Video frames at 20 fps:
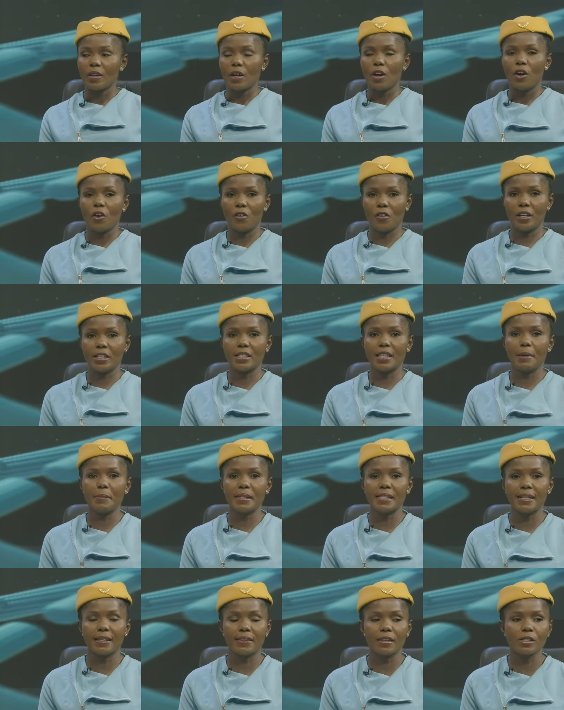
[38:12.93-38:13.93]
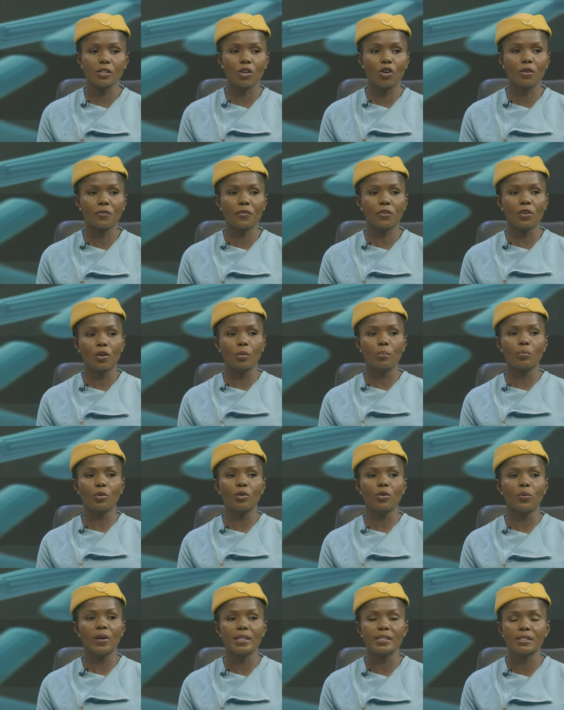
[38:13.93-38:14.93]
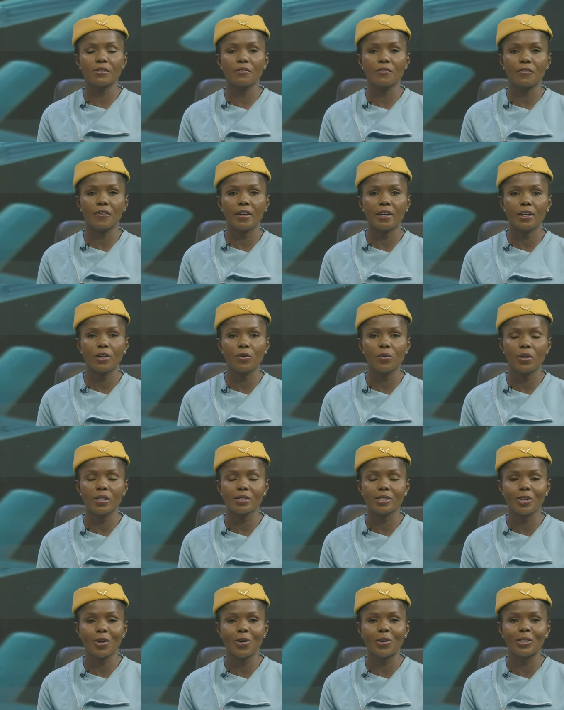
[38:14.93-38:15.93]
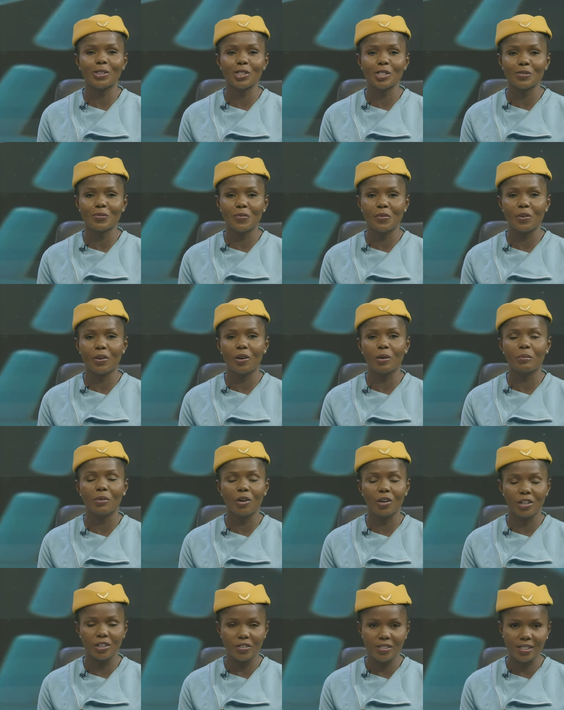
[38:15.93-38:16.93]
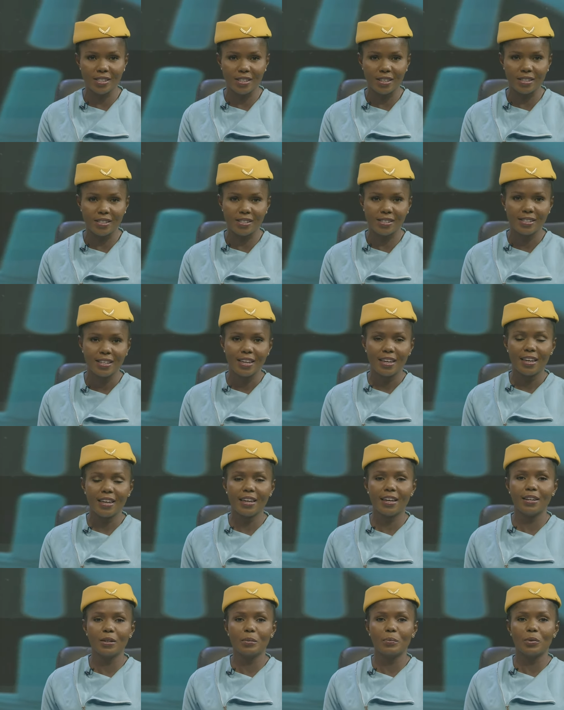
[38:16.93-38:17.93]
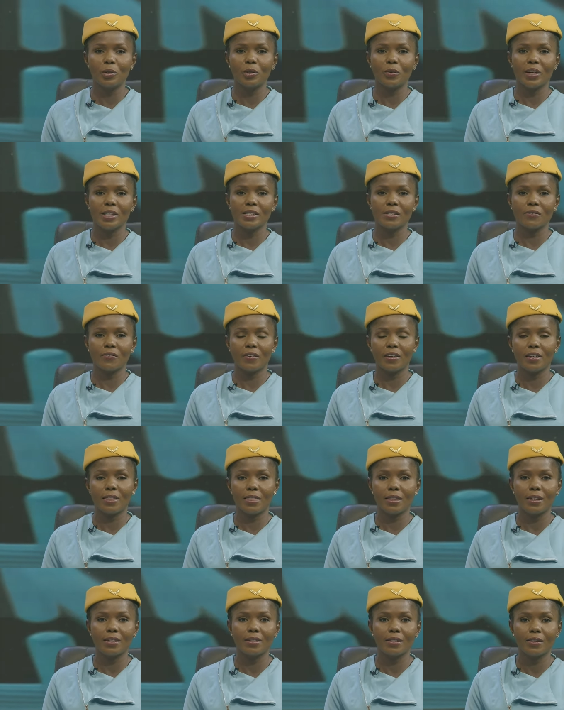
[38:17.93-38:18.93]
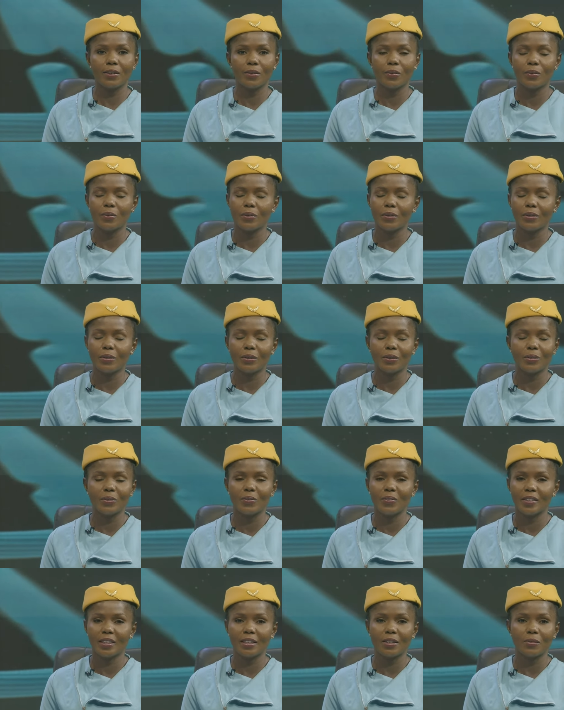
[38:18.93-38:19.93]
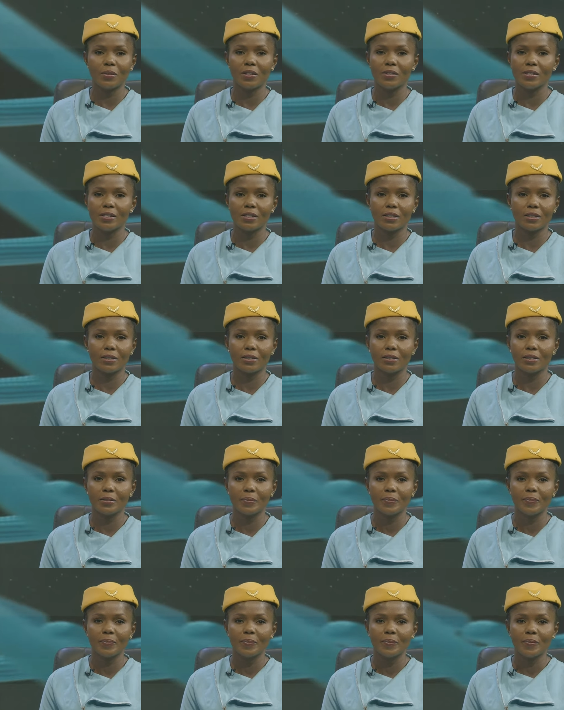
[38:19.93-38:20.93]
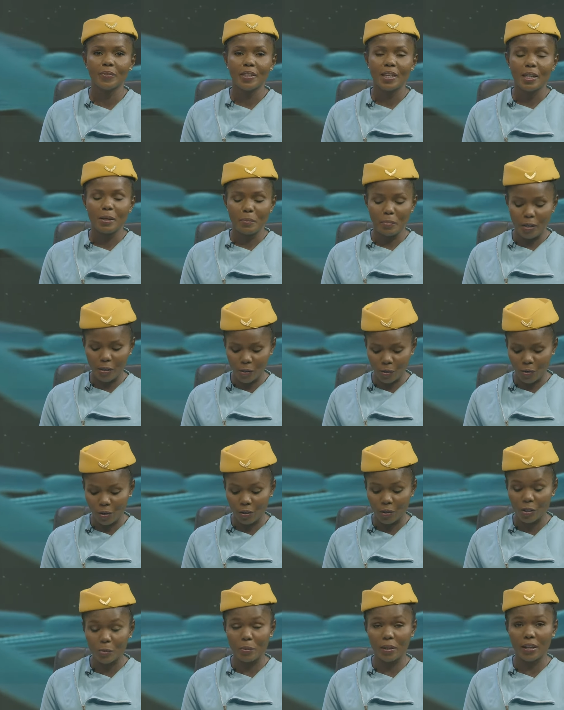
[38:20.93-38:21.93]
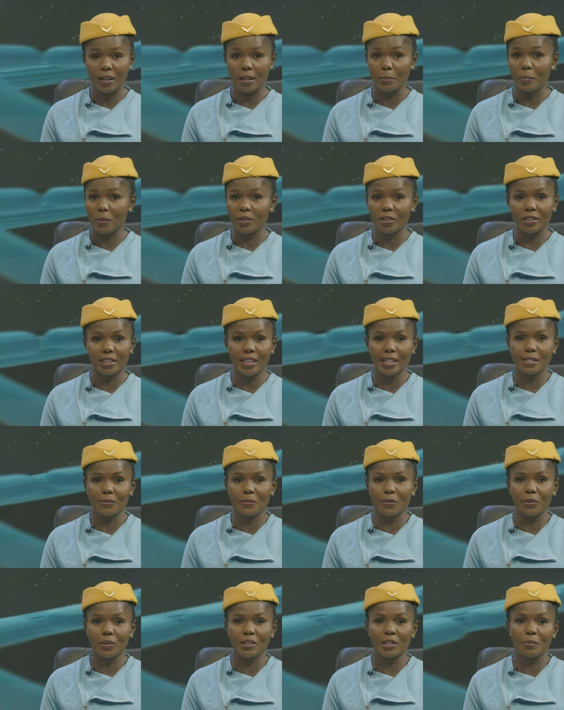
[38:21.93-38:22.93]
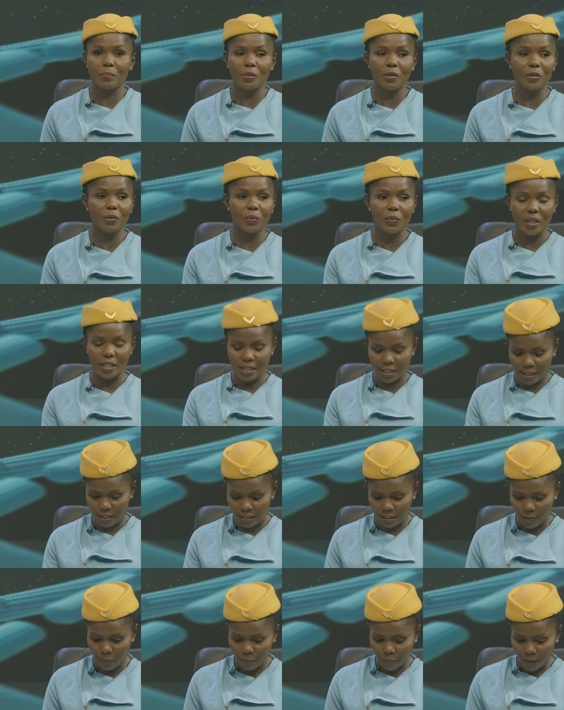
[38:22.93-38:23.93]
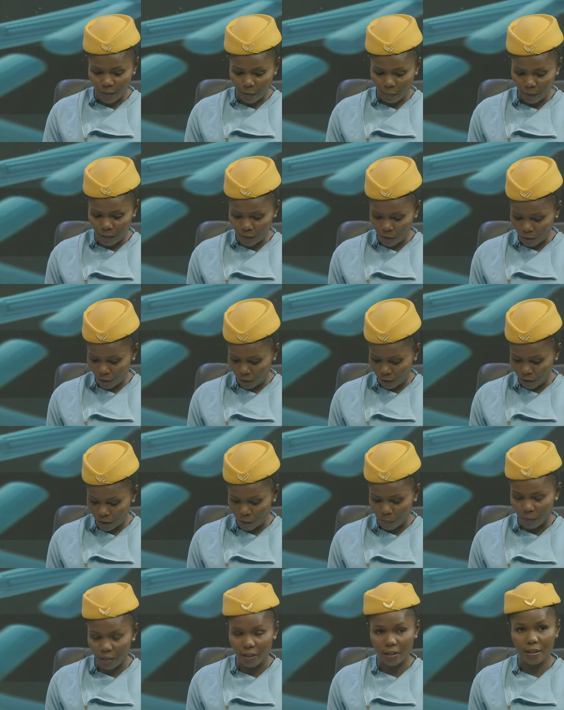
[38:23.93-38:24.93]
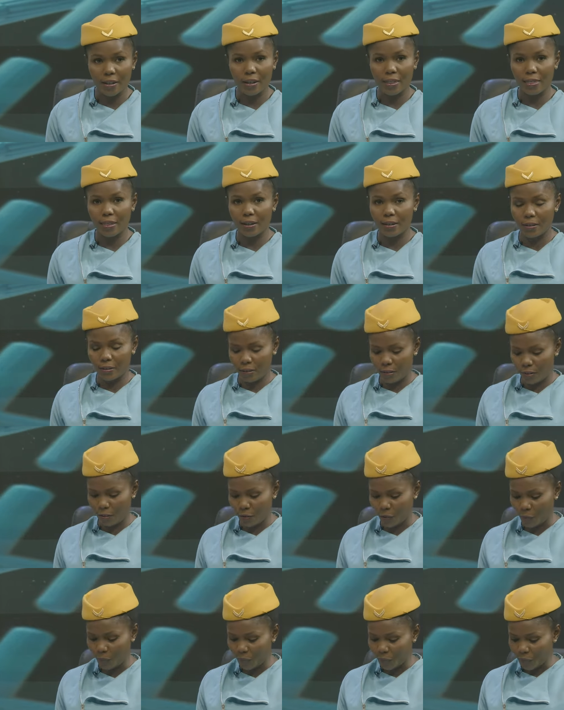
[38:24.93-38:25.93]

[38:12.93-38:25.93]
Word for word: All right, let me take this call from Atife, who has called us from Oyo State. Hello, Atife. Thank you. Oh, I think we lost the call. Please call us back. Apologize for keeping you waiting. Please call us back. Thank you.